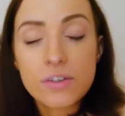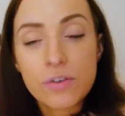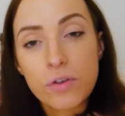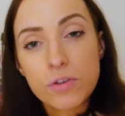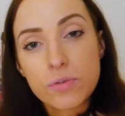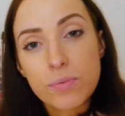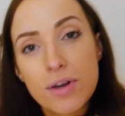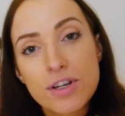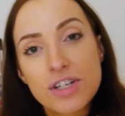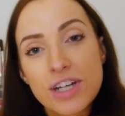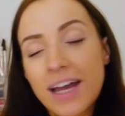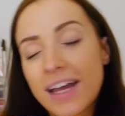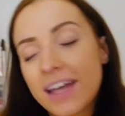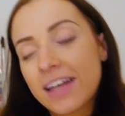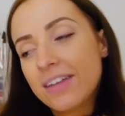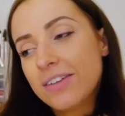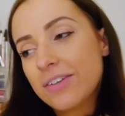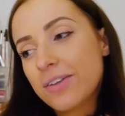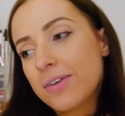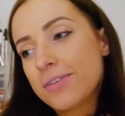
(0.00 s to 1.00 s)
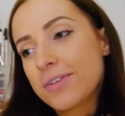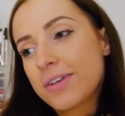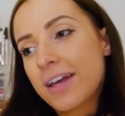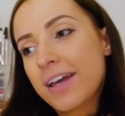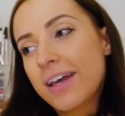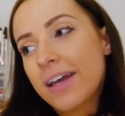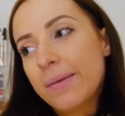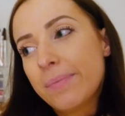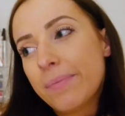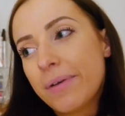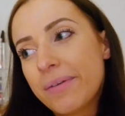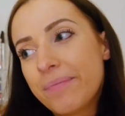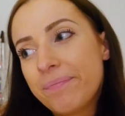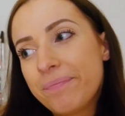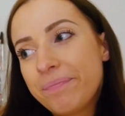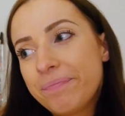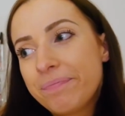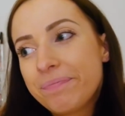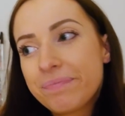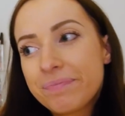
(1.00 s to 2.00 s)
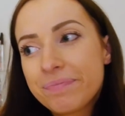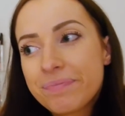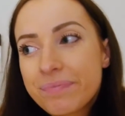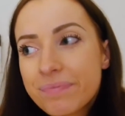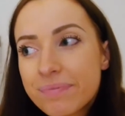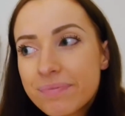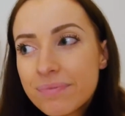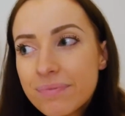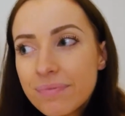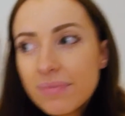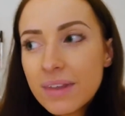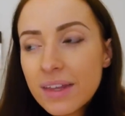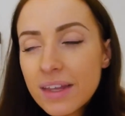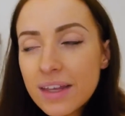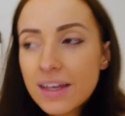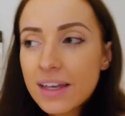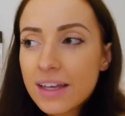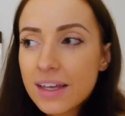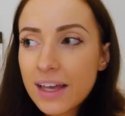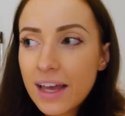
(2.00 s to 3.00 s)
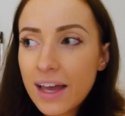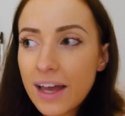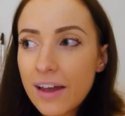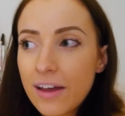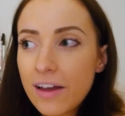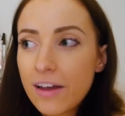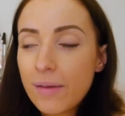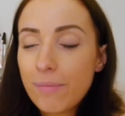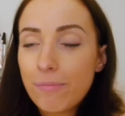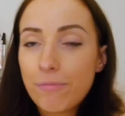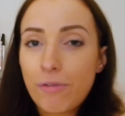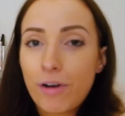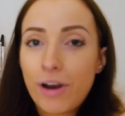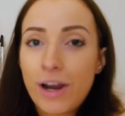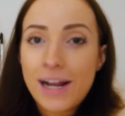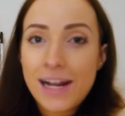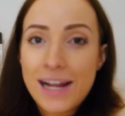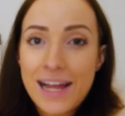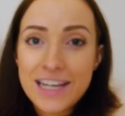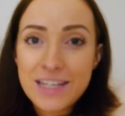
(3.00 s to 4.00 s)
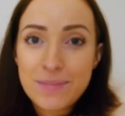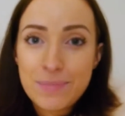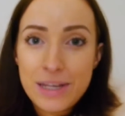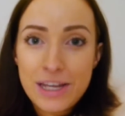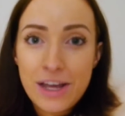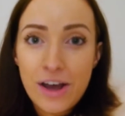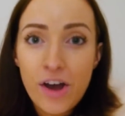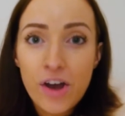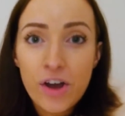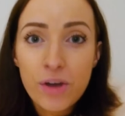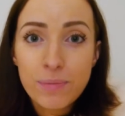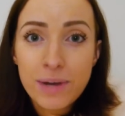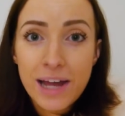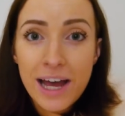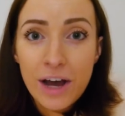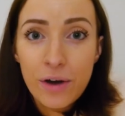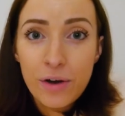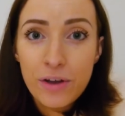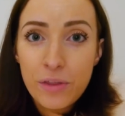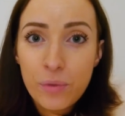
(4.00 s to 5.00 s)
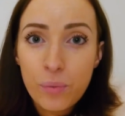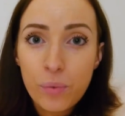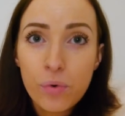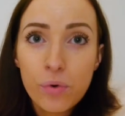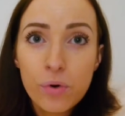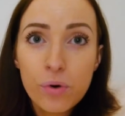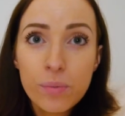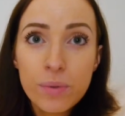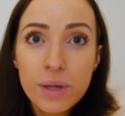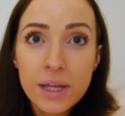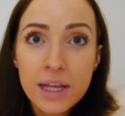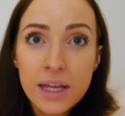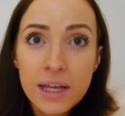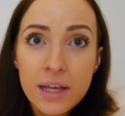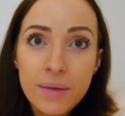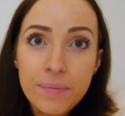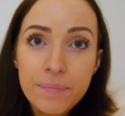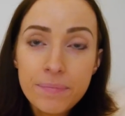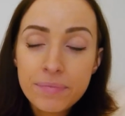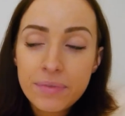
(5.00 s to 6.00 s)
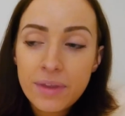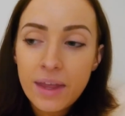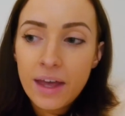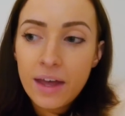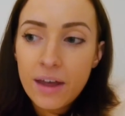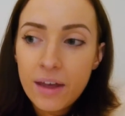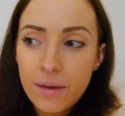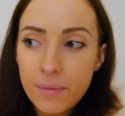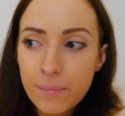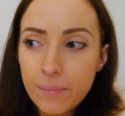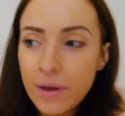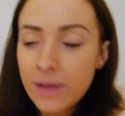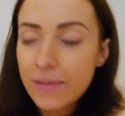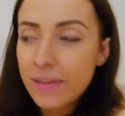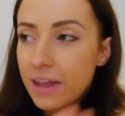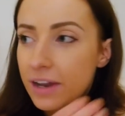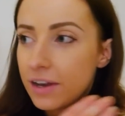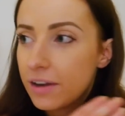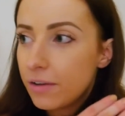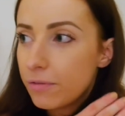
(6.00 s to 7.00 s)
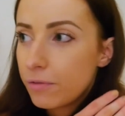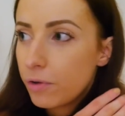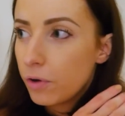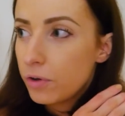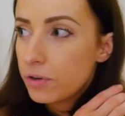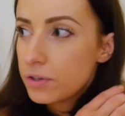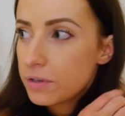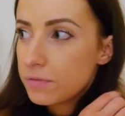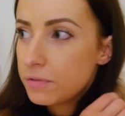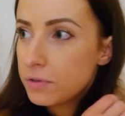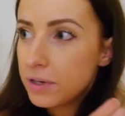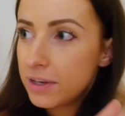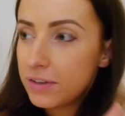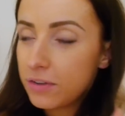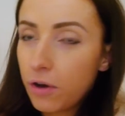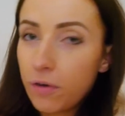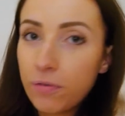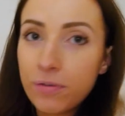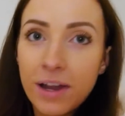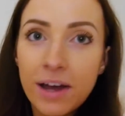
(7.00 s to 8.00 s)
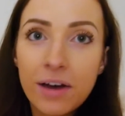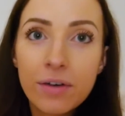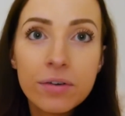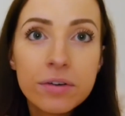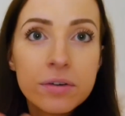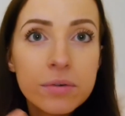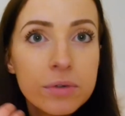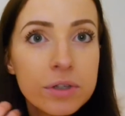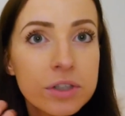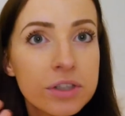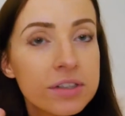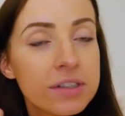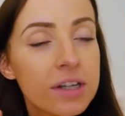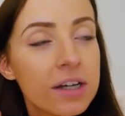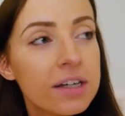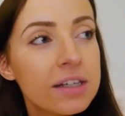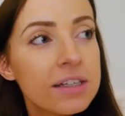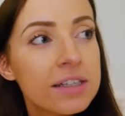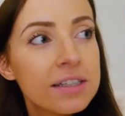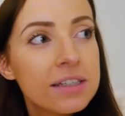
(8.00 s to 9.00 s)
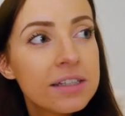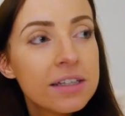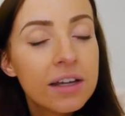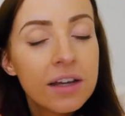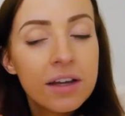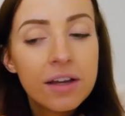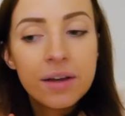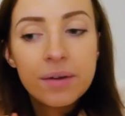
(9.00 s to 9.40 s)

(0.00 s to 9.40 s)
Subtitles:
got to wear a jacket, so that's okay, but yeah, I'm very glad to be home now in the warm. And then I've got a few days off now, which is nice.